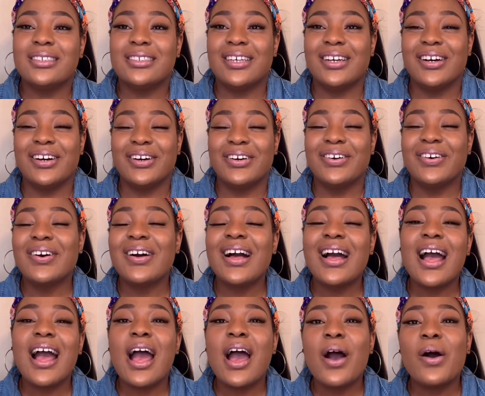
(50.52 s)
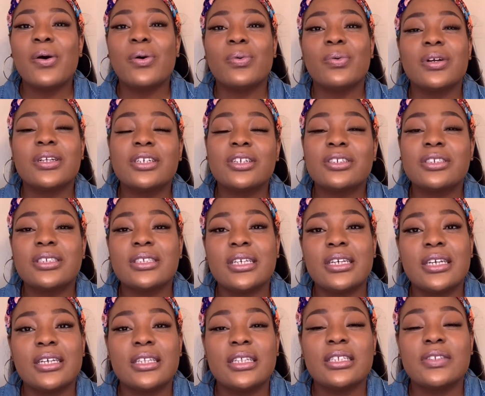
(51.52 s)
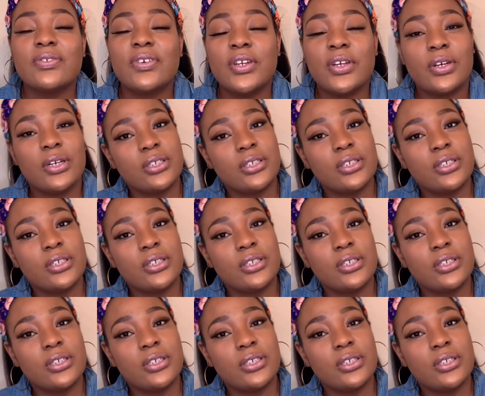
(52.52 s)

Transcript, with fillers: so what you're seeing this video,